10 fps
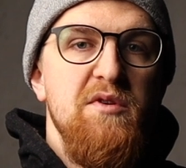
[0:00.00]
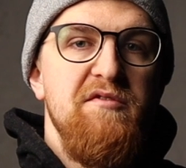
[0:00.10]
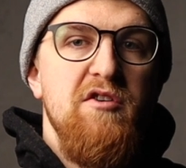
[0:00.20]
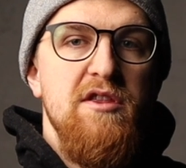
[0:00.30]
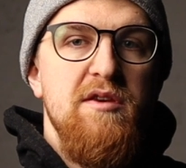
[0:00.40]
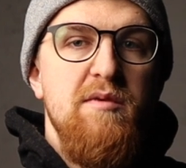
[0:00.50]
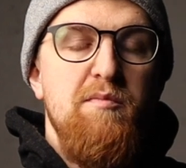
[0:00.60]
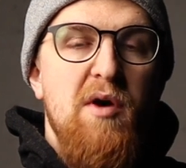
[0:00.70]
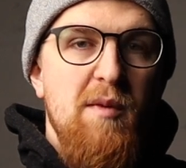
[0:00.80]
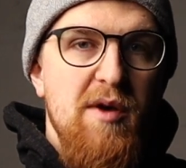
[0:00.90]
We've got the
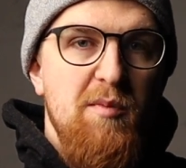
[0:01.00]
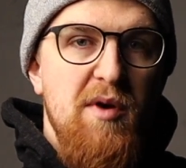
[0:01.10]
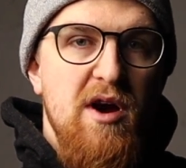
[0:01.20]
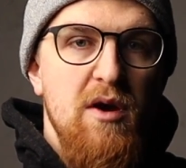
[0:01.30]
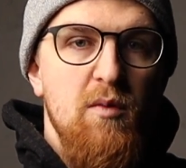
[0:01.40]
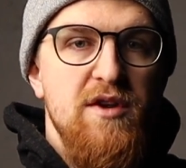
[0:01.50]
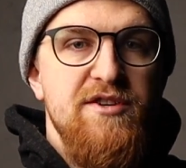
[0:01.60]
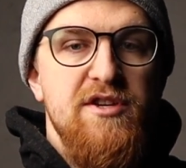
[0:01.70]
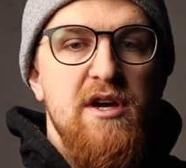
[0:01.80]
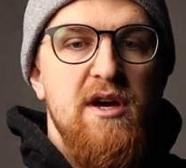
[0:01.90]
barbell part,
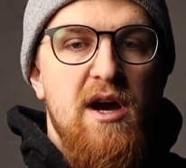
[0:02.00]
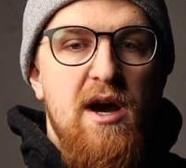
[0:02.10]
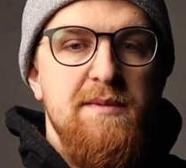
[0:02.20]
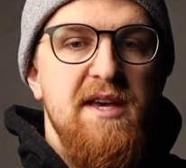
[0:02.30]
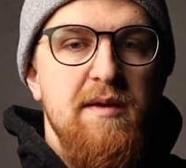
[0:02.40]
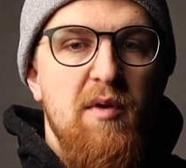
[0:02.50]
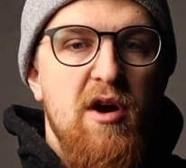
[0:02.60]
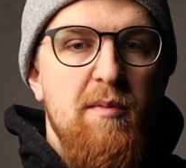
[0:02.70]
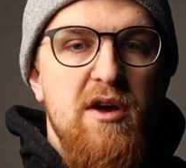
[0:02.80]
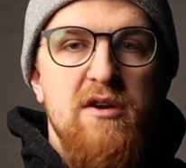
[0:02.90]
which I'm saying
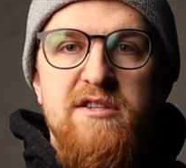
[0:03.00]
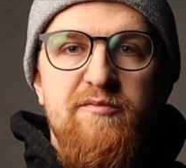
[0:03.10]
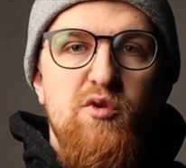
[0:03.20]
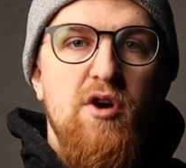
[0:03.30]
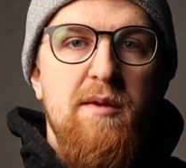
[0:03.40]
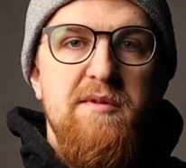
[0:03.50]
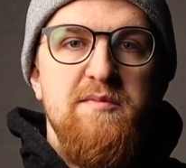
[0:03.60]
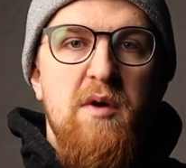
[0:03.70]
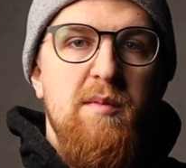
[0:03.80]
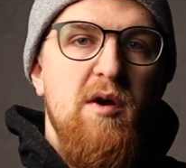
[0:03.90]
barbell because I programmed it as
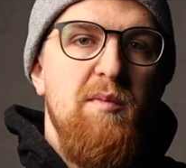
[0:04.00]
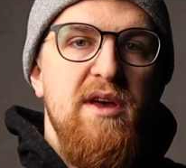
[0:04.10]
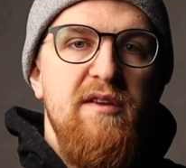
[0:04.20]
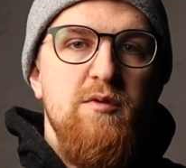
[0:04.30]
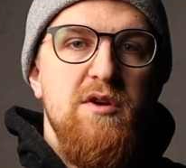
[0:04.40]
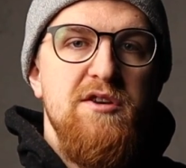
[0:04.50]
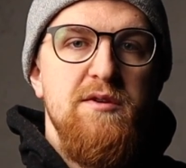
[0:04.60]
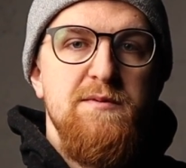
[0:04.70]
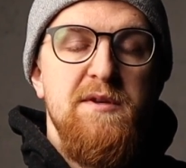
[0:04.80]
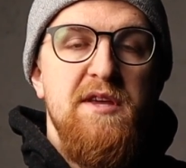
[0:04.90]
barbell, but if you want to
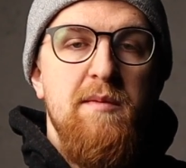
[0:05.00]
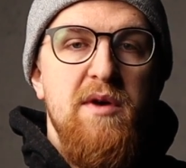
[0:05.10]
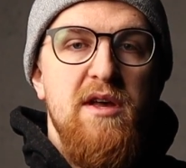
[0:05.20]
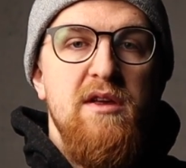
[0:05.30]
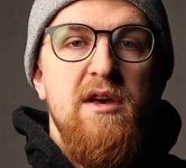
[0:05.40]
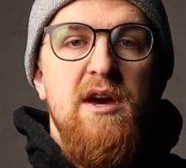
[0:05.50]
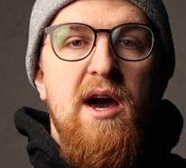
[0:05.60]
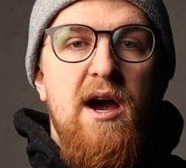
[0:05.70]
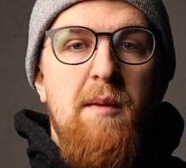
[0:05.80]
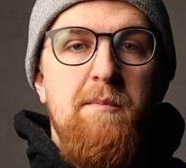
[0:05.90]
do this with a dumbbell,
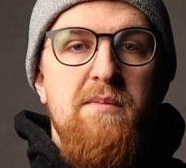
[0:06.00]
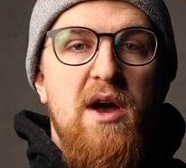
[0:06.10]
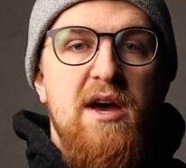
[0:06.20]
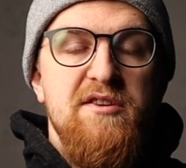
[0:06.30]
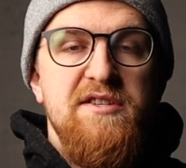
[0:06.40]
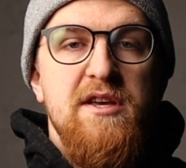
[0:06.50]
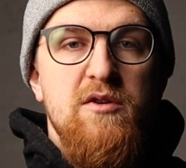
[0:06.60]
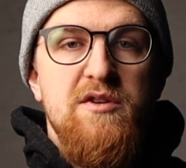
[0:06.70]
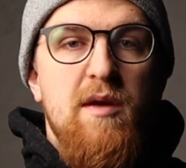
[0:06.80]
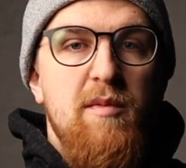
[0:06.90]
either single
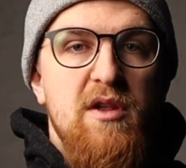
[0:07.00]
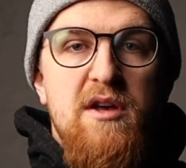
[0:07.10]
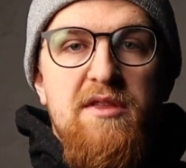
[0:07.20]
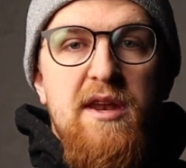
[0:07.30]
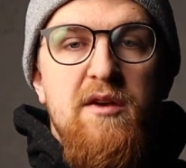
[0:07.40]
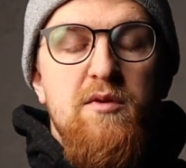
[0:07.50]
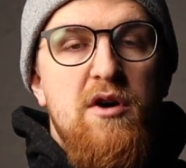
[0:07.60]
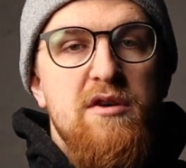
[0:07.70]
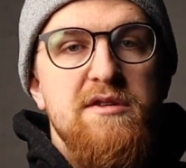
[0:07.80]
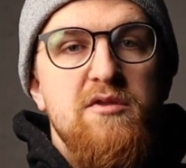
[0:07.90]
or double, then it would
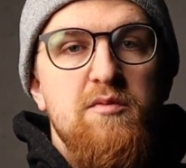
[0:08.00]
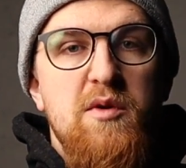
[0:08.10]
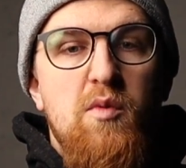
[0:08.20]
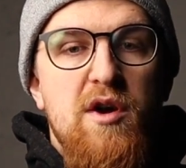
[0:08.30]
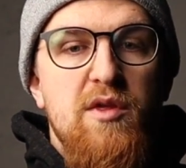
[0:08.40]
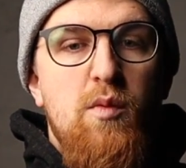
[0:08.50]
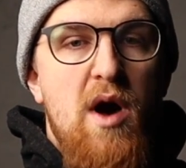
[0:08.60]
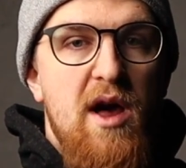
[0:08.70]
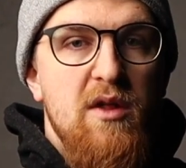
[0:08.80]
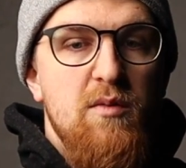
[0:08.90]
also be
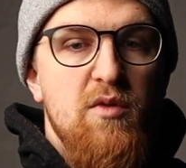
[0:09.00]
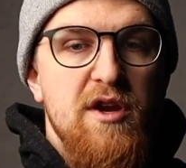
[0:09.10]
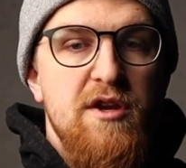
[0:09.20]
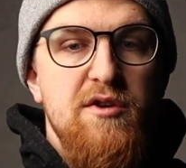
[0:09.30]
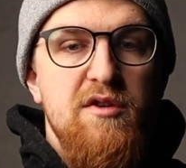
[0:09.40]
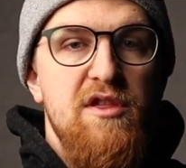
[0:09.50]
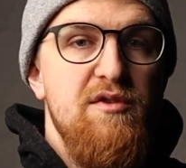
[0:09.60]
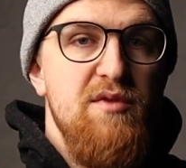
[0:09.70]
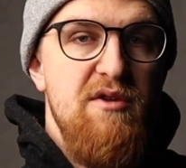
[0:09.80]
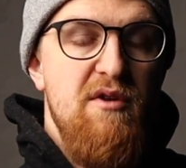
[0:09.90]
worthwhile. We're going to do
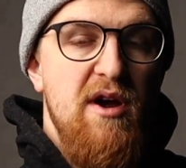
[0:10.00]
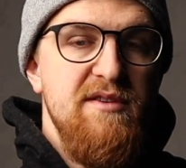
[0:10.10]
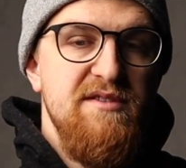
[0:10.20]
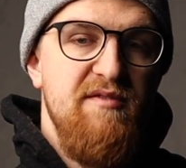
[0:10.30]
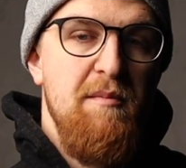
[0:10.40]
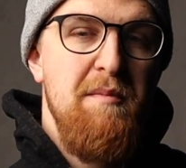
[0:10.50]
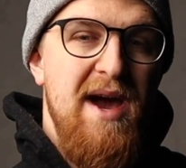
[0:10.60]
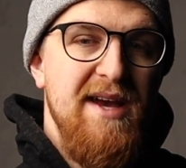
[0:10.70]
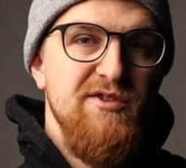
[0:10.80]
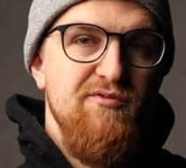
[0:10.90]
3 rounds for
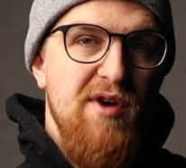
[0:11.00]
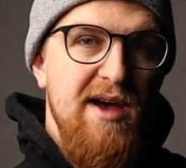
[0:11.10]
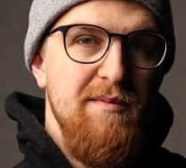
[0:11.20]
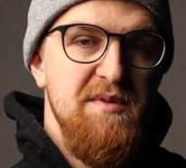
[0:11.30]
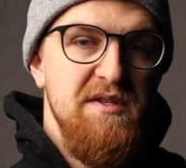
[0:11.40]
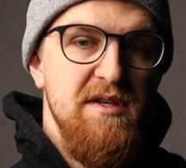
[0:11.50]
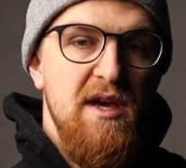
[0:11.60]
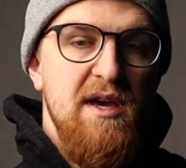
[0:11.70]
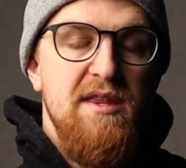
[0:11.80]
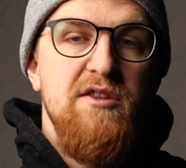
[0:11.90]
max reps.
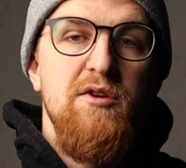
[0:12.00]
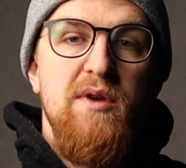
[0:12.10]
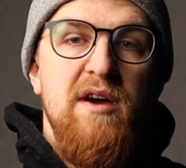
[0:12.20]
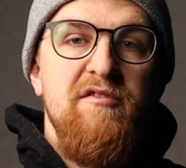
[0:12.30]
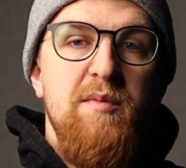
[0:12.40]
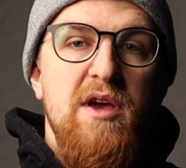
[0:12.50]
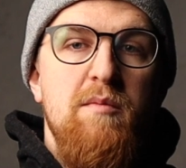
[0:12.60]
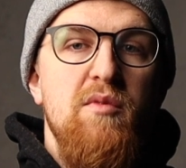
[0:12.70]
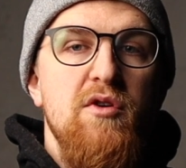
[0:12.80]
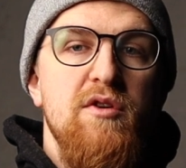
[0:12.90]
They don't have to be
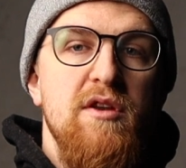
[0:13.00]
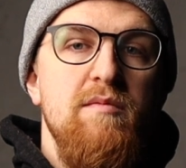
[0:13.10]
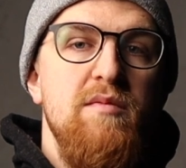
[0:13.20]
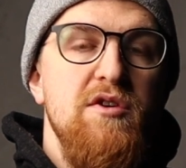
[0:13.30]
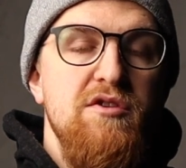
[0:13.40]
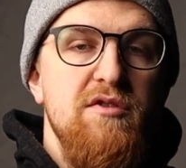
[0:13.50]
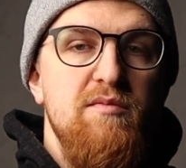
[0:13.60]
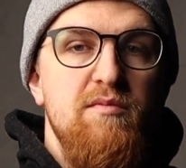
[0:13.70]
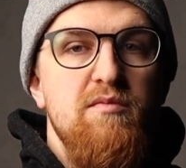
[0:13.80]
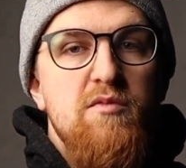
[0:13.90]
unbroken, but
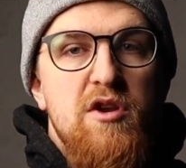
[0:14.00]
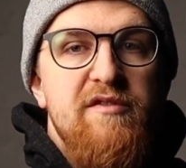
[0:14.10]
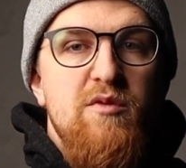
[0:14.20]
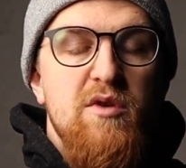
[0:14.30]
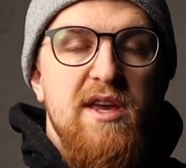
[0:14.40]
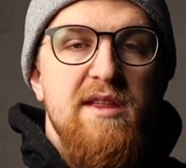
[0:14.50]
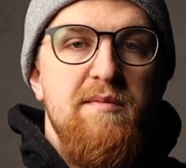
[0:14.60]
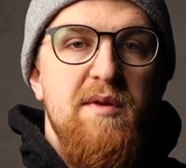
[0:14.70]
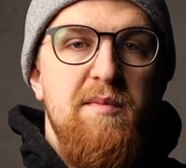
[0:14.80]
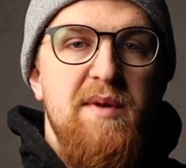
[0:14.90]
if you want to get
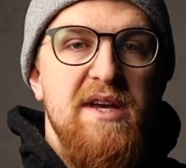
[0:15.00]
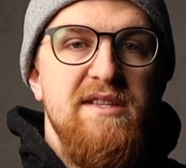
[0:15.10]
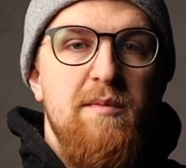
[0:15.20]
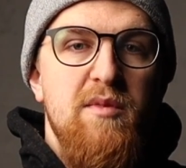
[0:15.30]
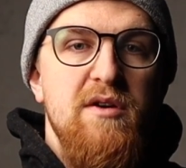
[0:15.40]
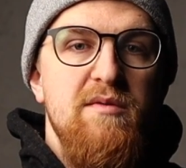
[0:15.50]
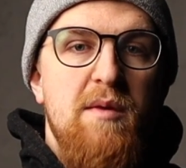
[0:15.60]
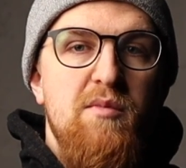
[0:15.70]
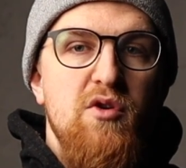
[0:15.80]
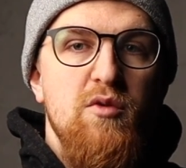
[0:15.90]
them the biggest number,
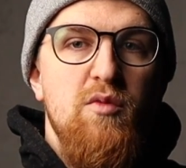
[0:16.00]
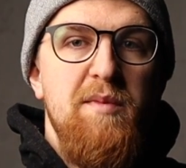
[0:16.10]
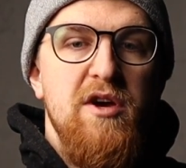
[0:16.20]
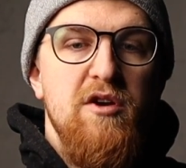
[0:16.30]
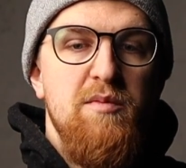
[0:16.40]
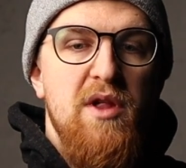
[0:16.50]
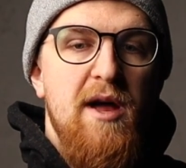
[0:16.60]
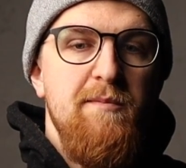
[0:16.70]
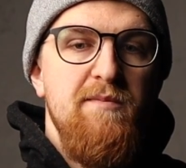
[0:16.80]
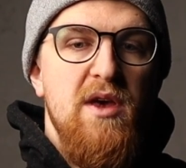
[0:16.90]
unbroken would be a good
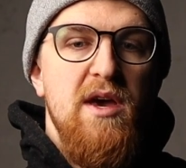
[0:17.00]
plan.